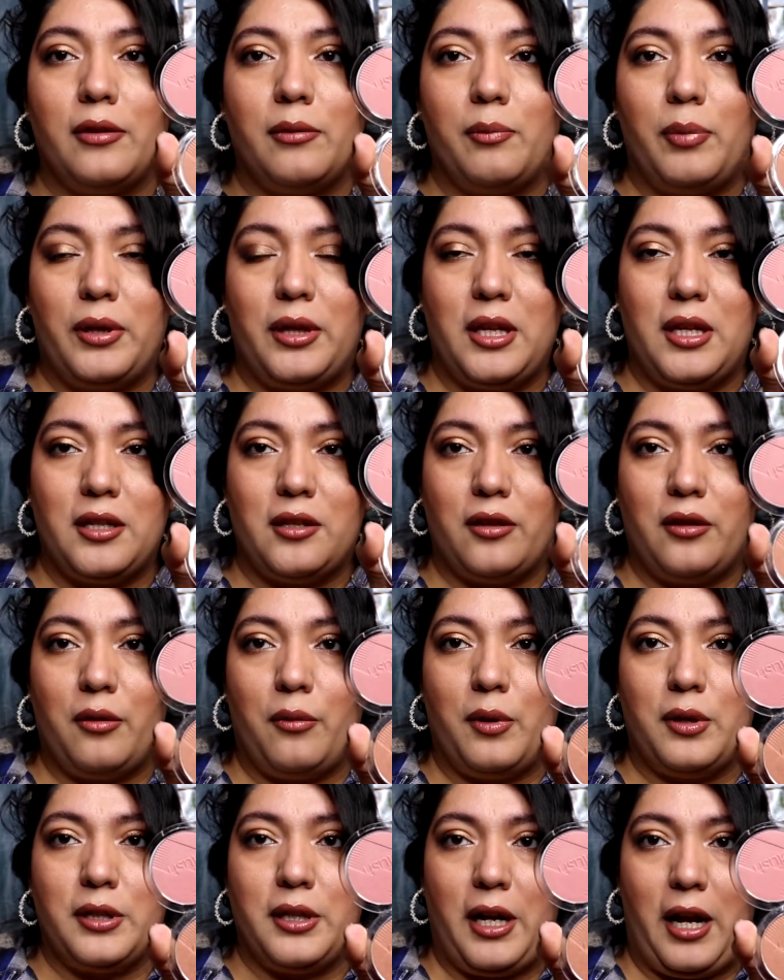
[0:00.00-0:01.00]
but these are the
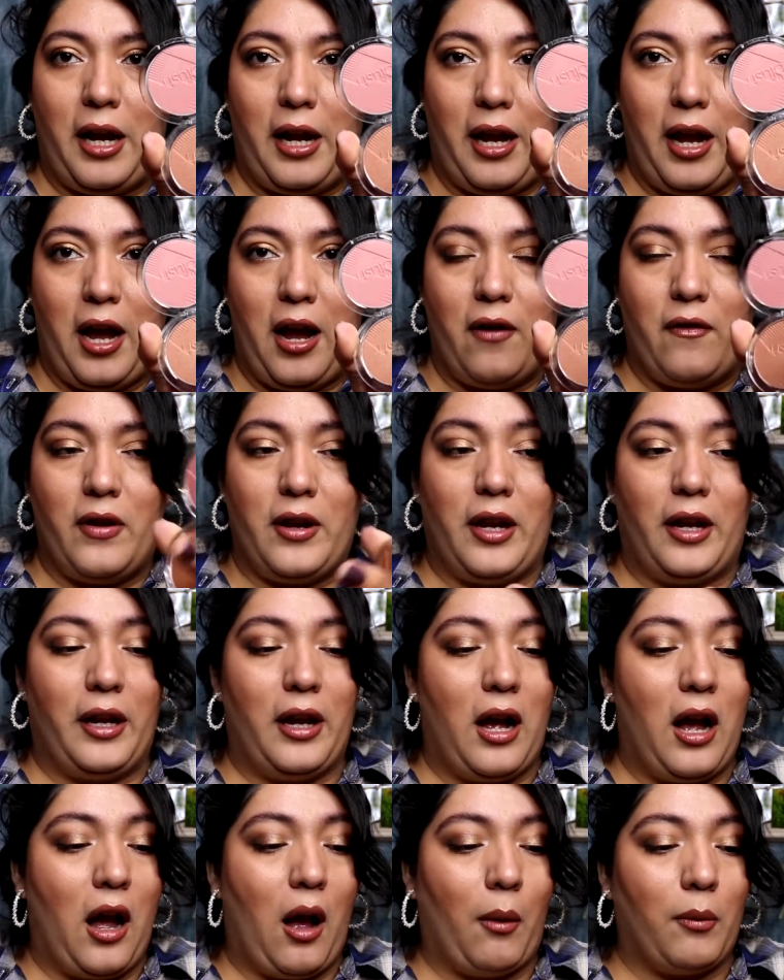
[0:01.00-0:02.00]
ones that I have, and I
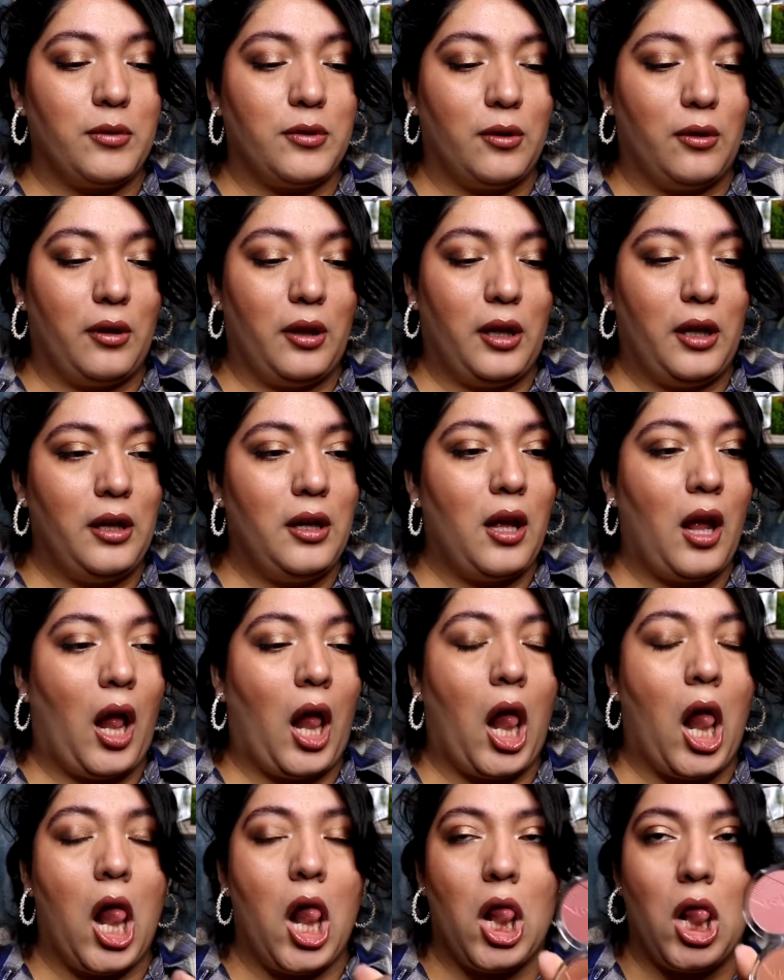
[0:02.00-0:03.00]
absolutely
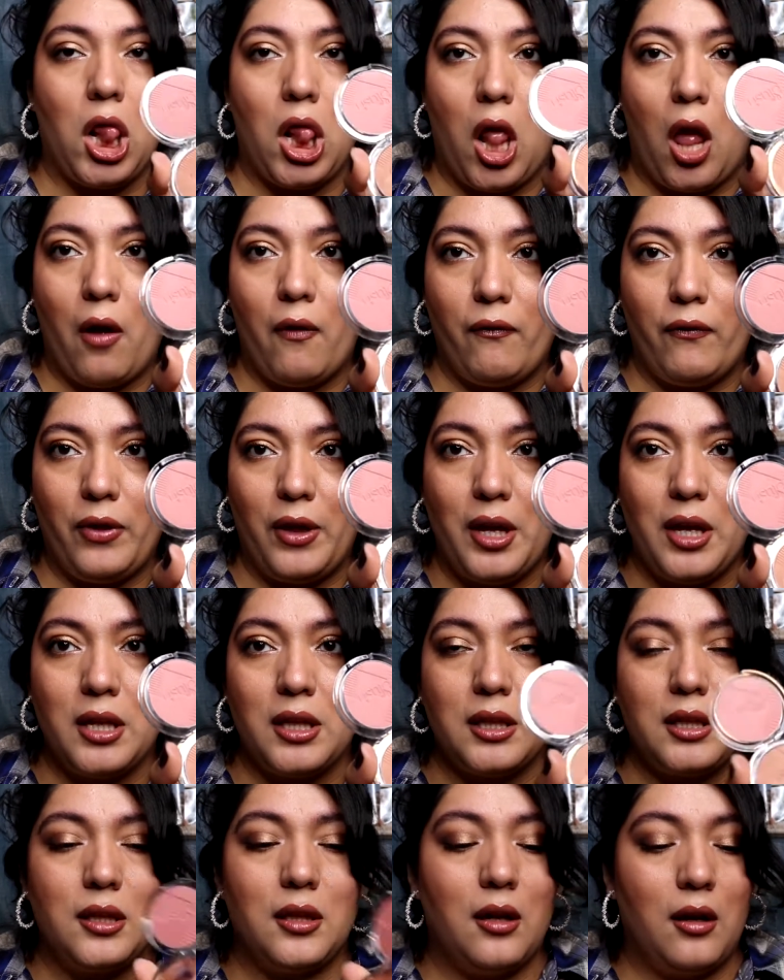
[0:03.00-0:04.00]
love these.
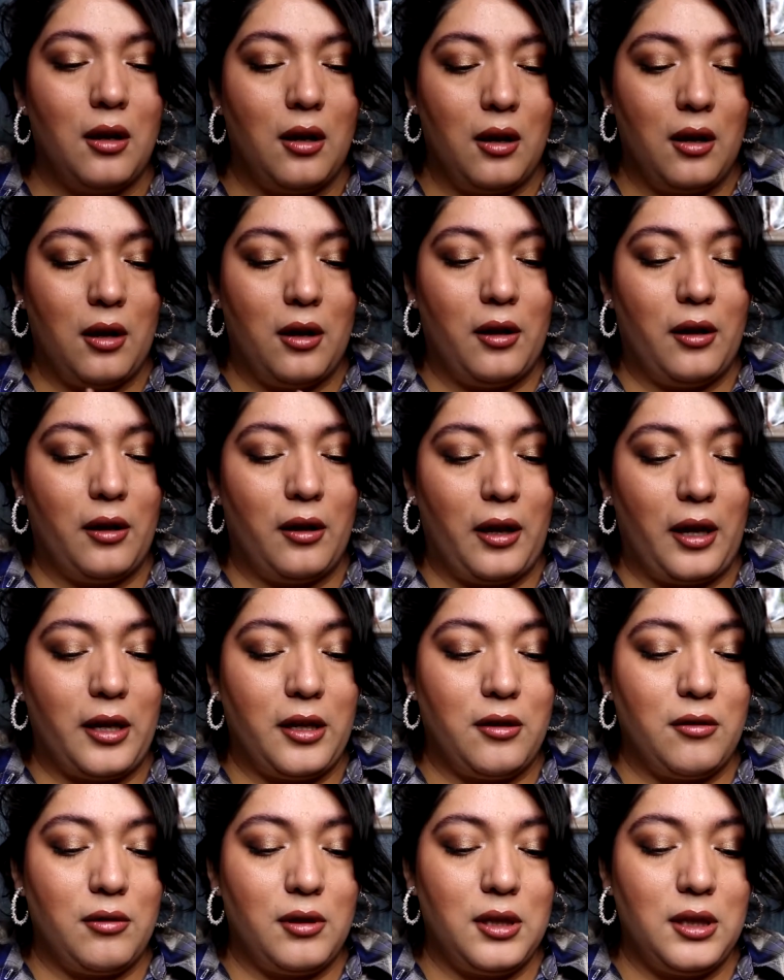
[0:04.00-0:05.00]

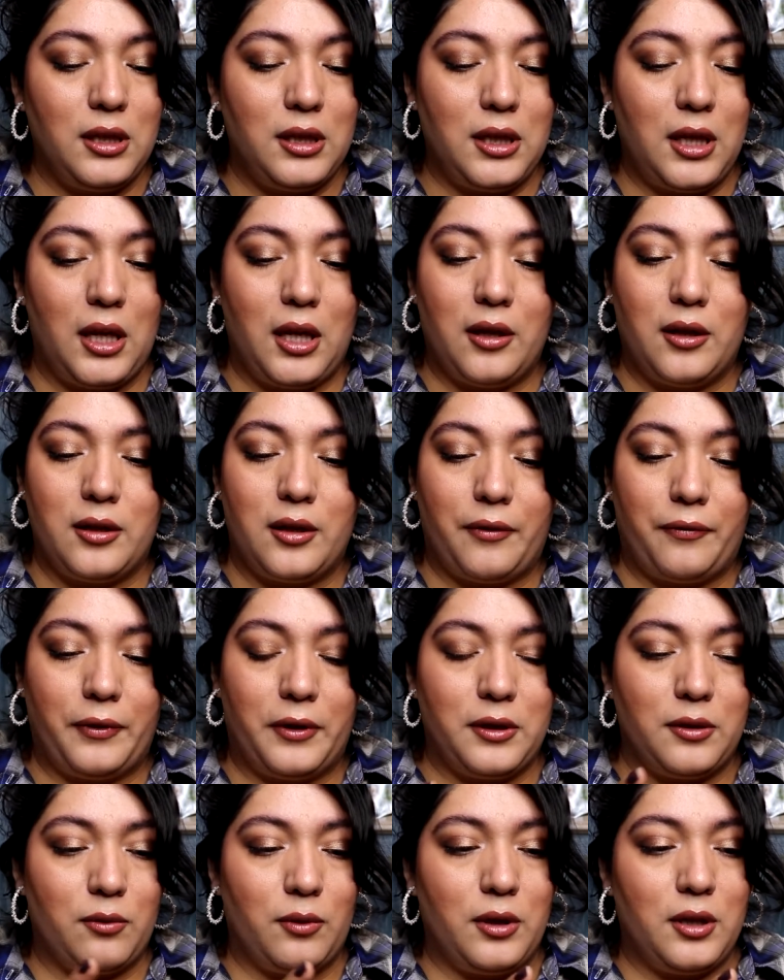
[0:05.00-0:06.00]
Like, you can see the
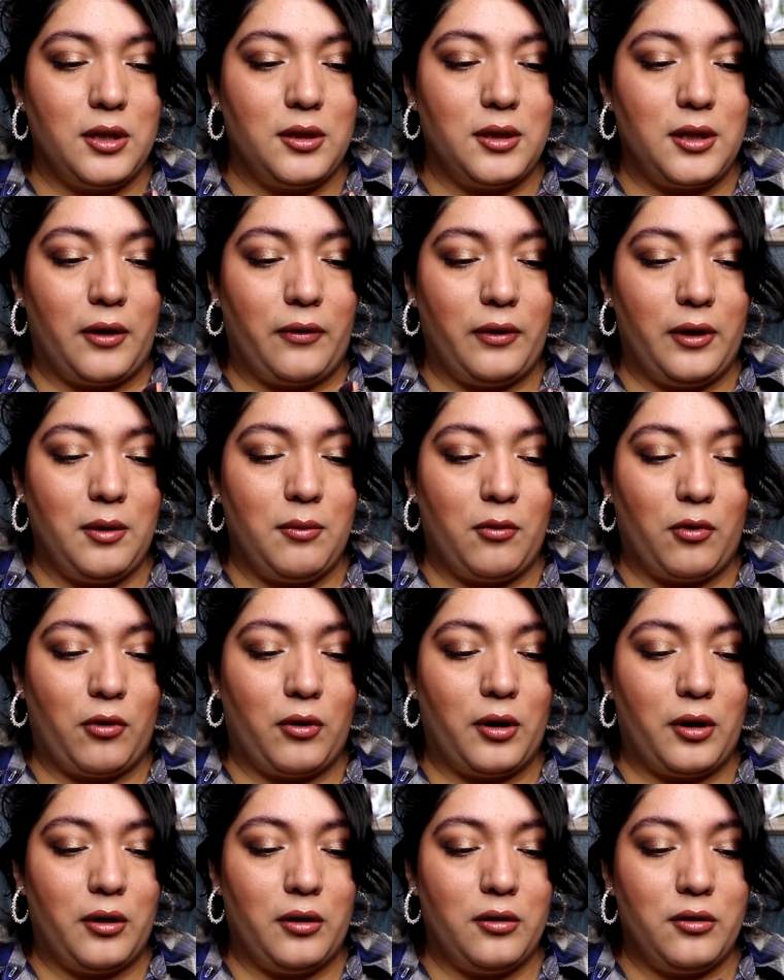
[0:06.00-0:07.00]
difference. One is definitely
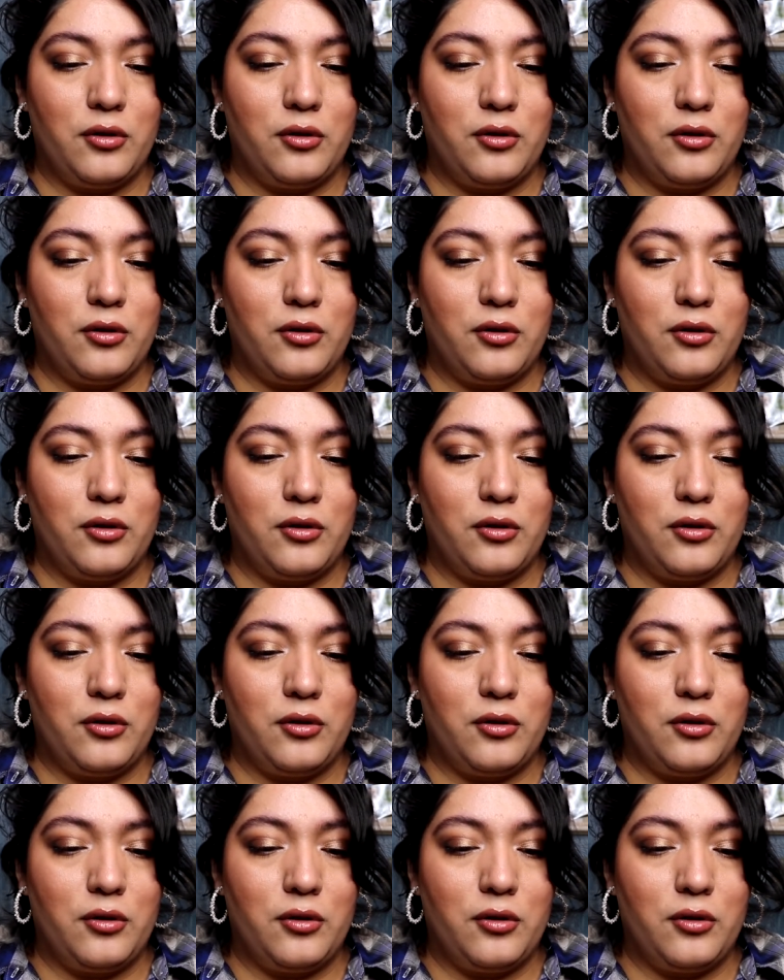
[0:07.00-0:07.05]
more